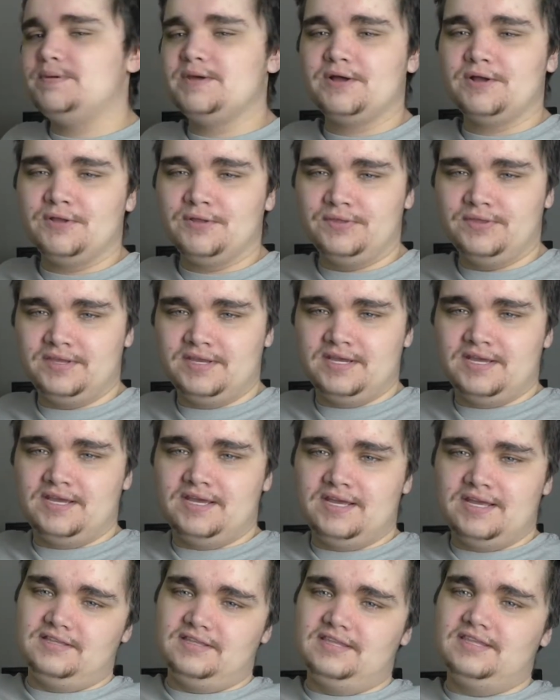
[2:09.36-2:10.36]
build
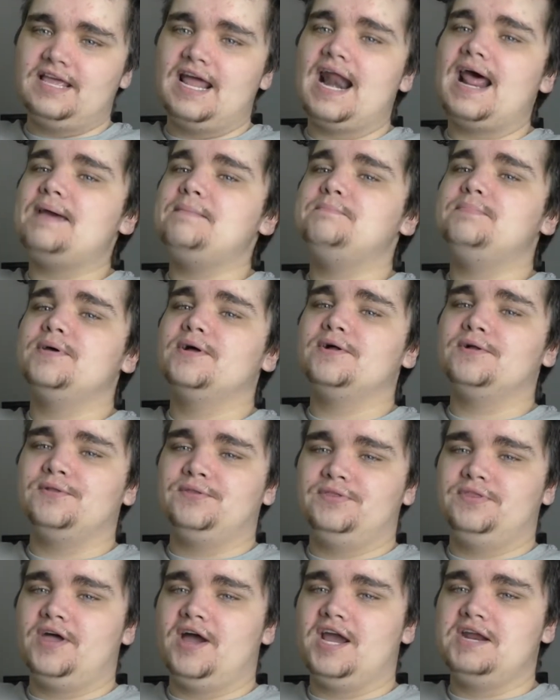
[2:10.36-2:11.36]
that I
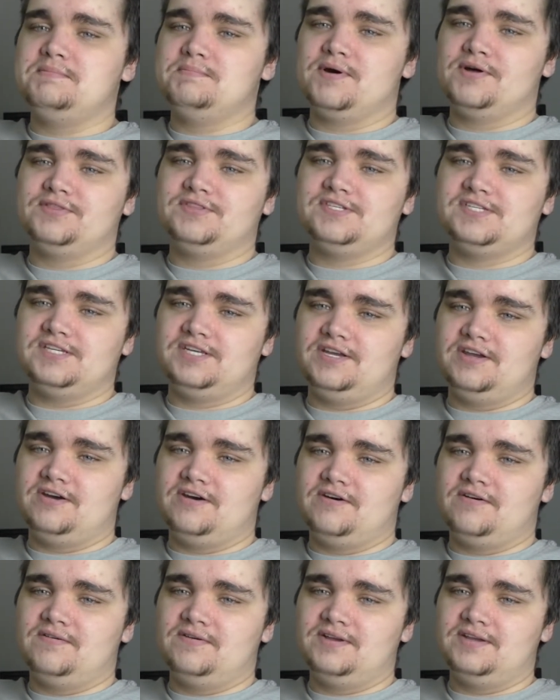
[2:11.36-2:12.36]
built 9 months
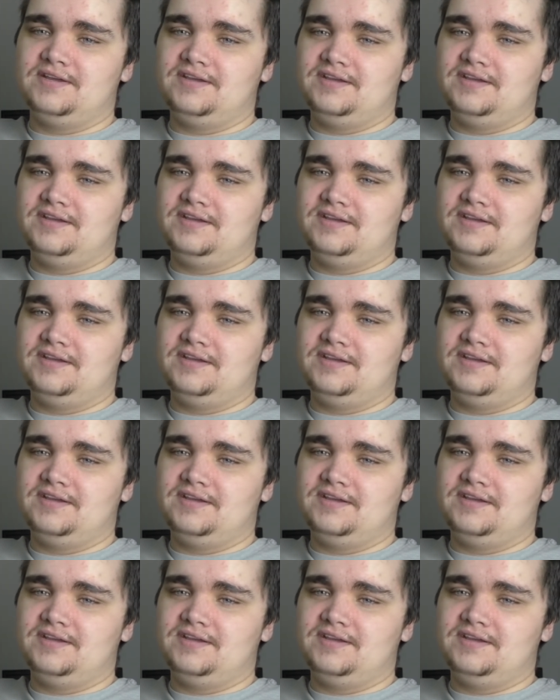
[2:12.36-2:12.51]
ago,